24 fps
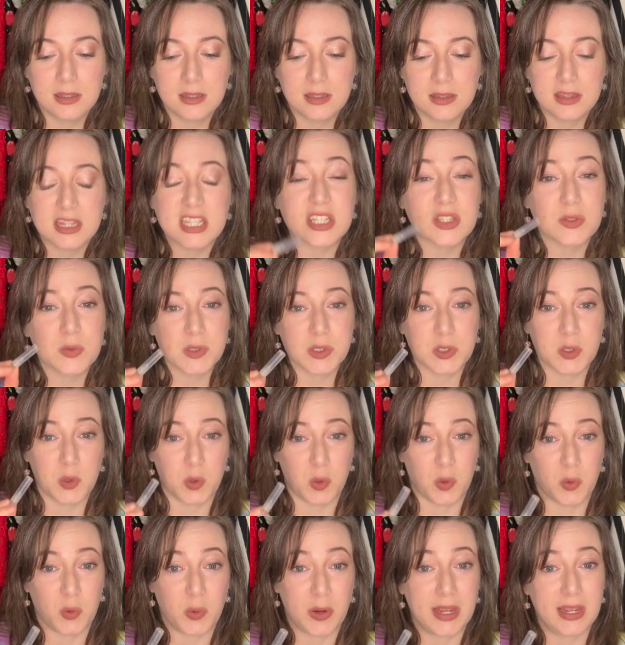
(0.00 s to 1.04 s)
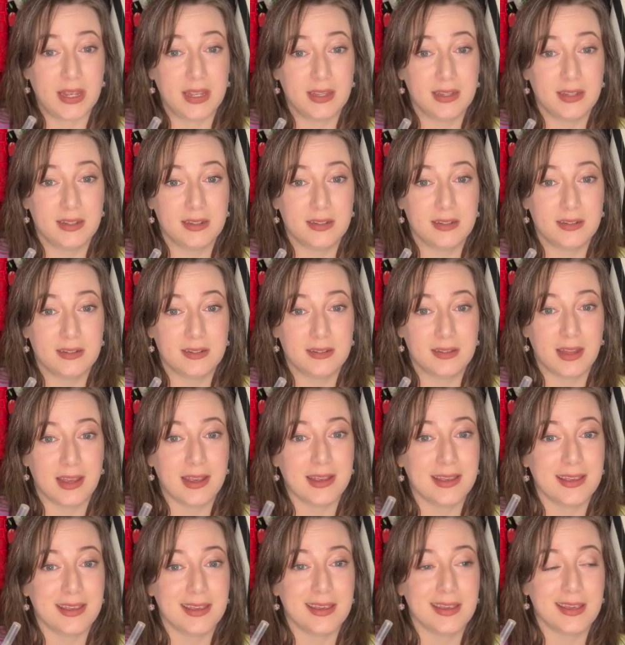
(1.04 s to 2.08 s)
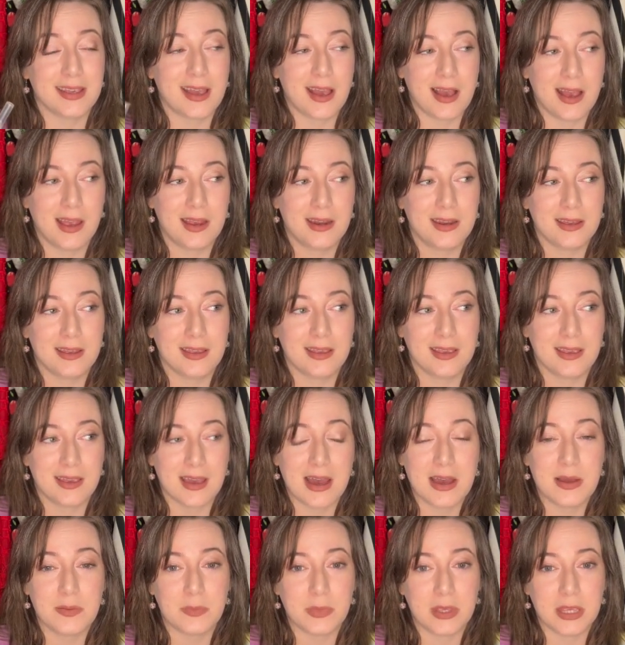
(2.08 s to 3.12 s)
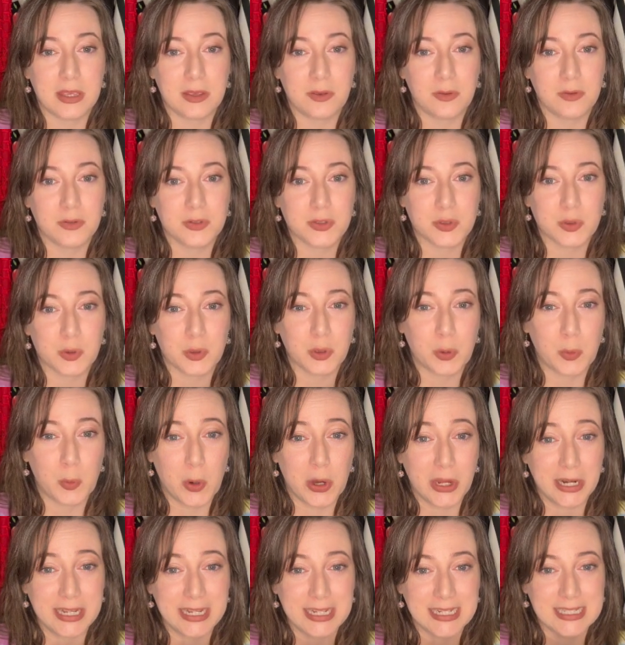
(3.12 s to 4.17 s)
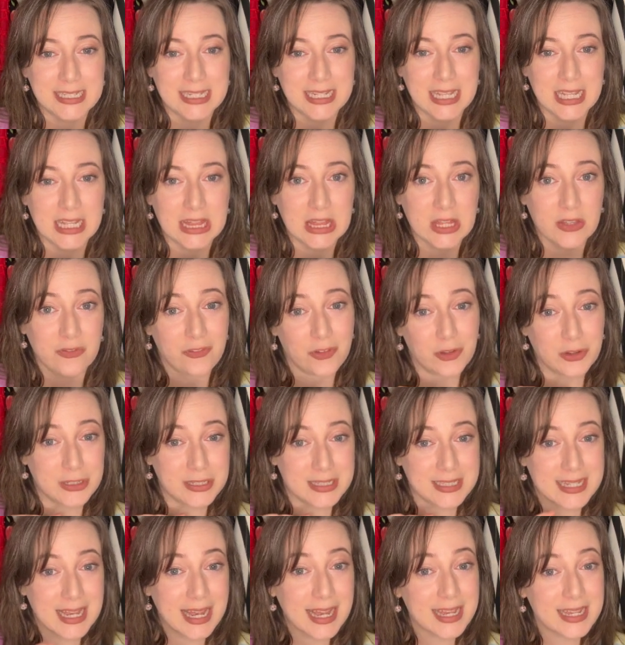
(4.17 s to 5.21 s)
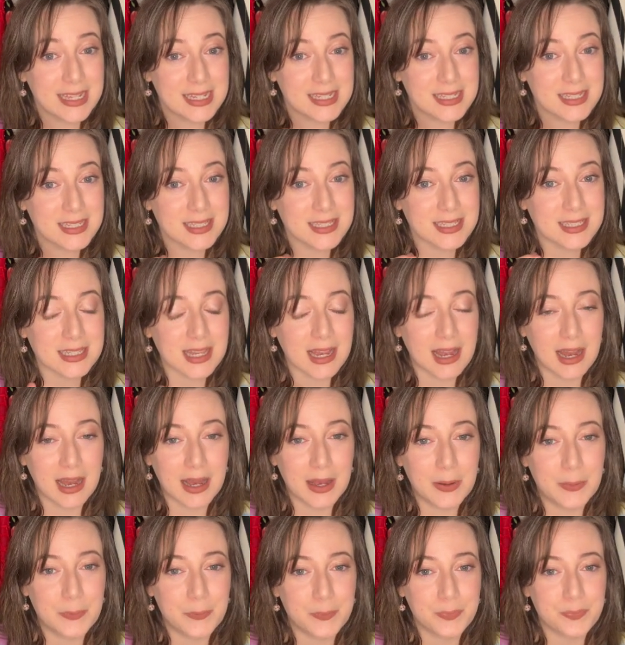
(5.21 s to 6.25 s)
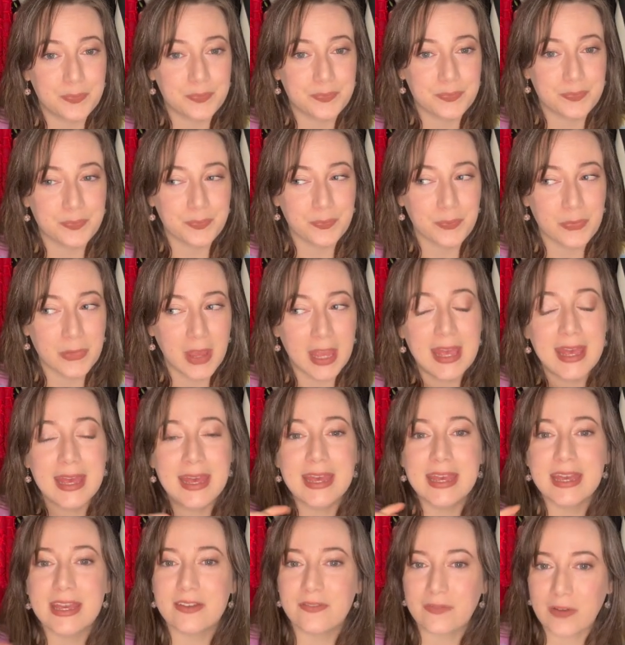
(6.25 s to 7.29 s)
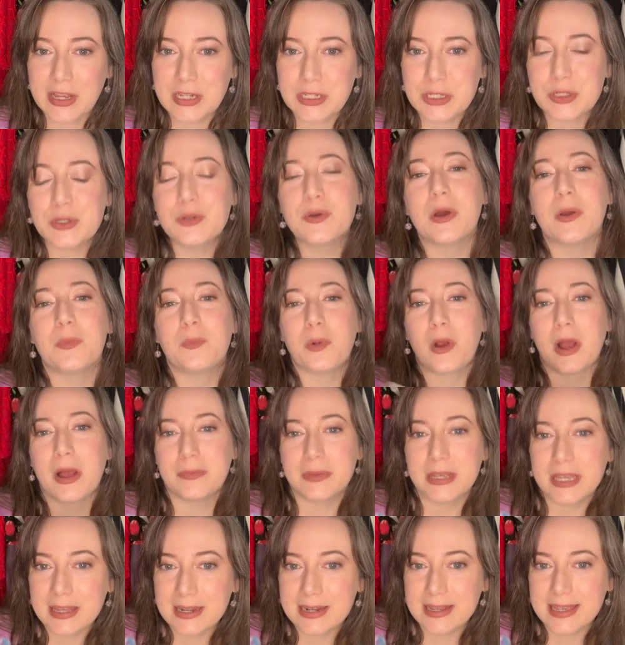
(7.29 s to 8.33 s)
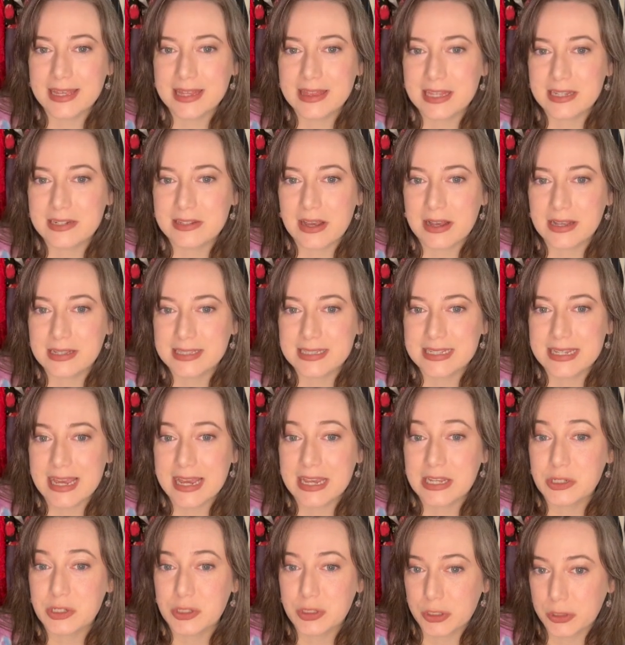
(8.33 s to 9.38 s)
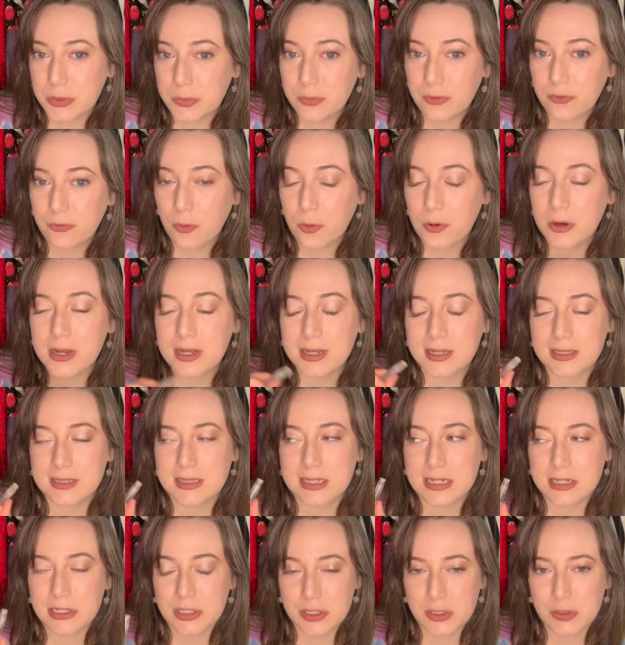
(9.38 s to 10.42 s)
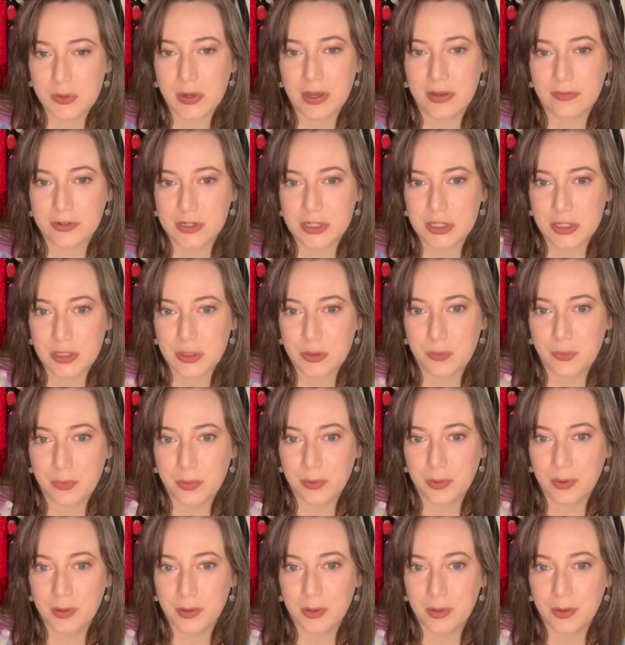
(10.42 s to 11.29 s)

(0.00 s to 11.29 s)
This was great. Like, it kind of got me sort of wanting to get the full size. If I do, I'm probably going to get the Dossier dupe for it because they do have a dupe